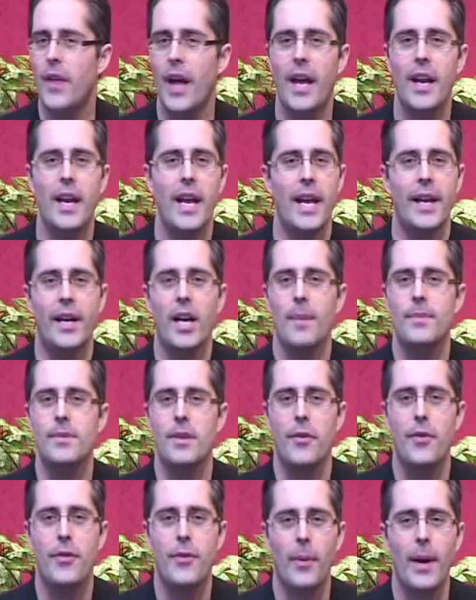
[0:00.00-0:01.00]
then it
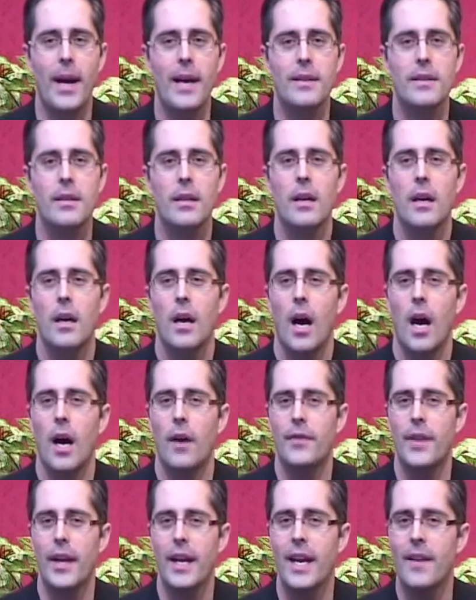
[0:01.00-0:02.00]
comes a threat
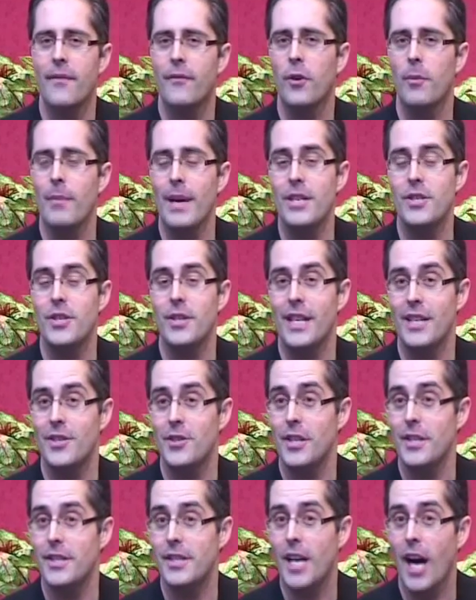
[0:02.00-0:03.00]
of the information
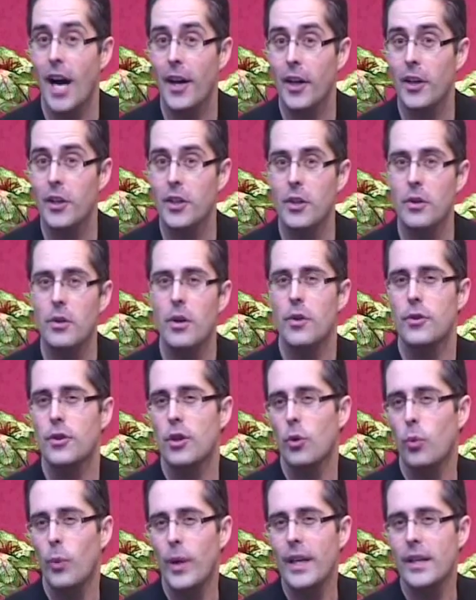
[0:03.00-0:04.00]
that she's got on you,
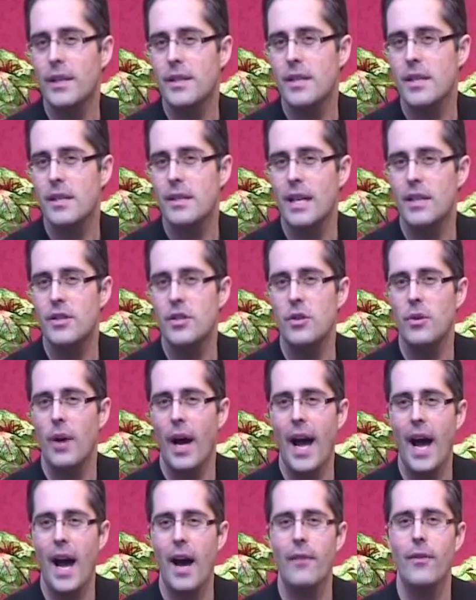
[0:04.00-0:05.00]
the weaknesses that
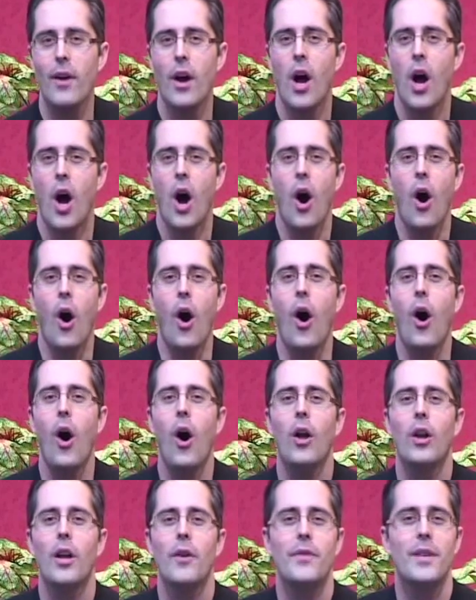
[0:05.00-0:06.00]
you have,
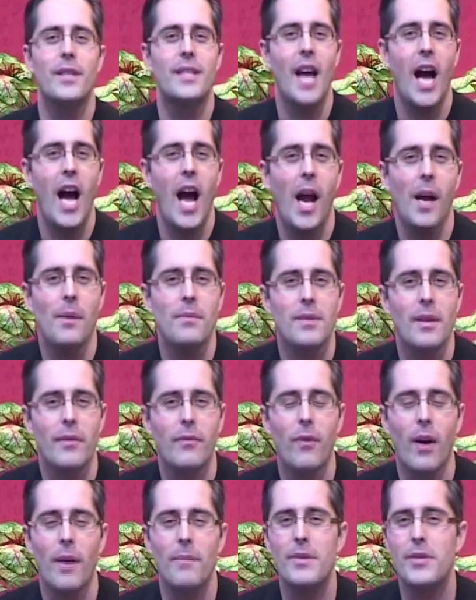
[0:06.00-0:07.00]
all of the times
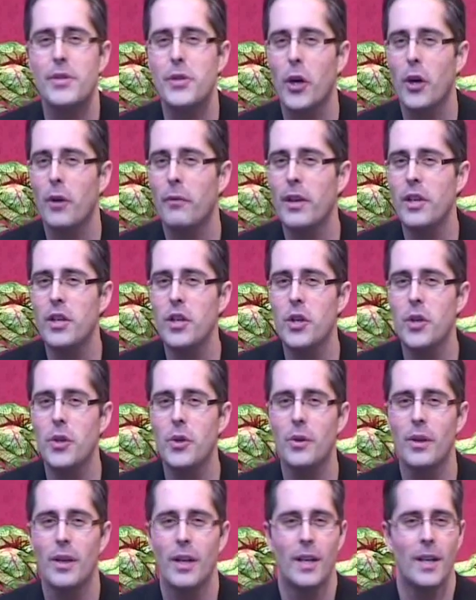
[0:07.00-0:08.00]
of observing
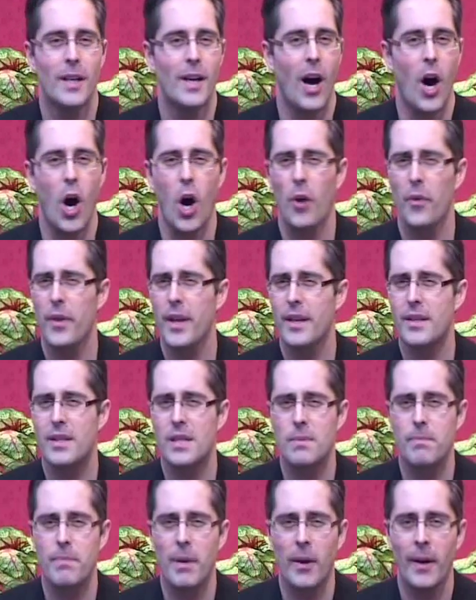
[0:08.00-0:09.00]
you, all the
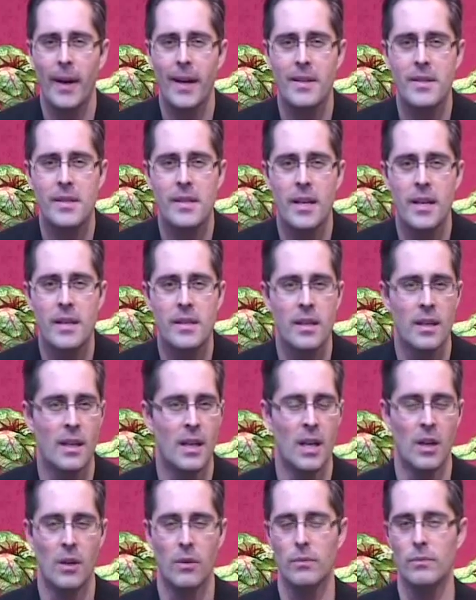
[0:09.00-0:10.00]
experiences.
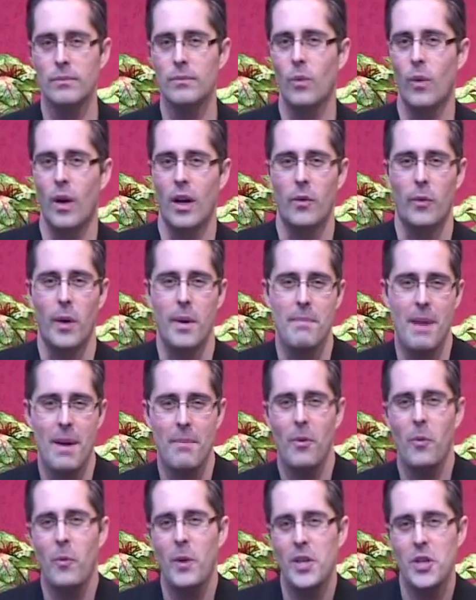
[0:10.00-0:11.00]
Well,
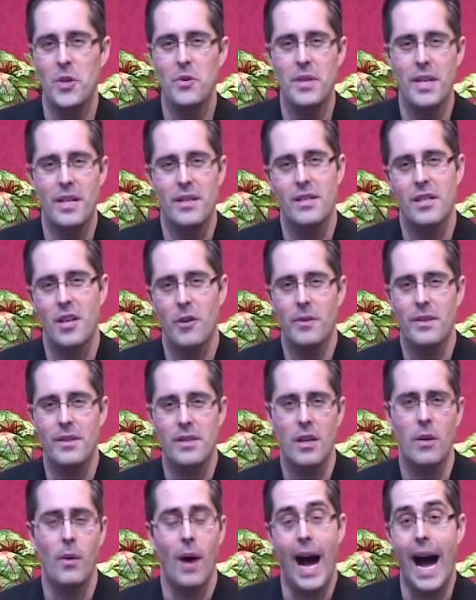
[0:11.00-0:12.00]
remember when you did
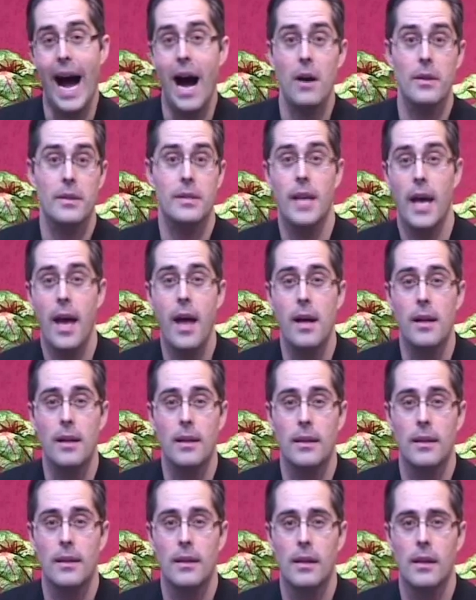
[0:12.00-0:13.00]
so-and-so? I'll
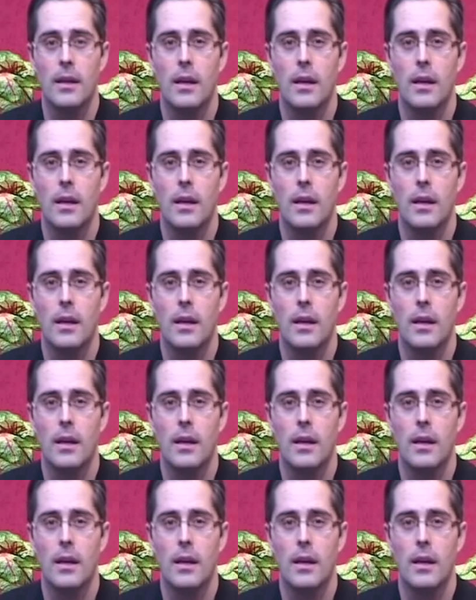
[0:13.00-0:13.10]
tell.